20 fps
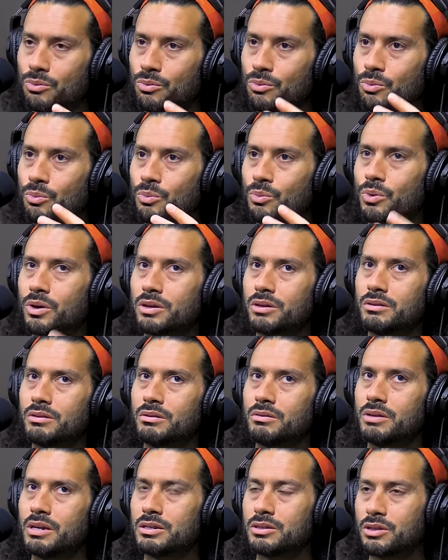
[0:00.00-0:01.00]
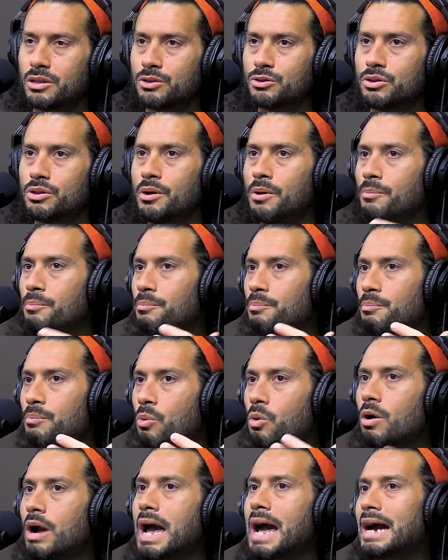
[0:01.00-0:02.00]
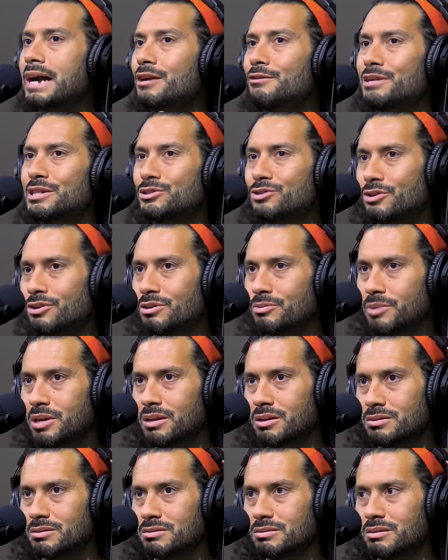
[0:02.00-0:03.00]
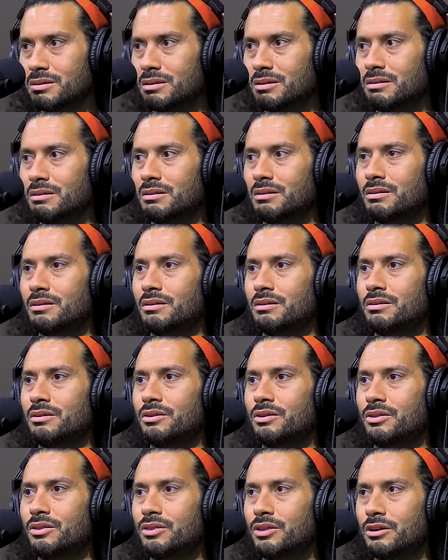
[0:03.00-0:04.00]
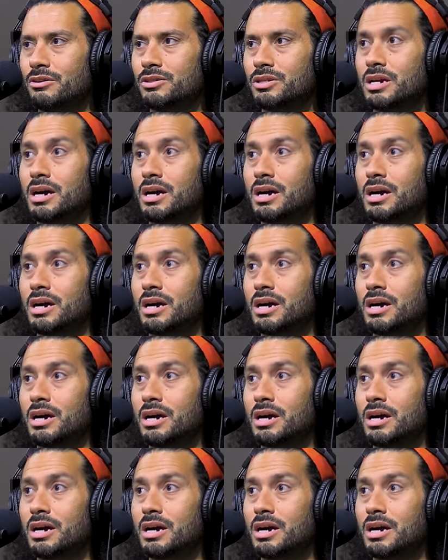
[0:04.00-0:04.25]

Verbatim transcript: What is the the more accurate term is there's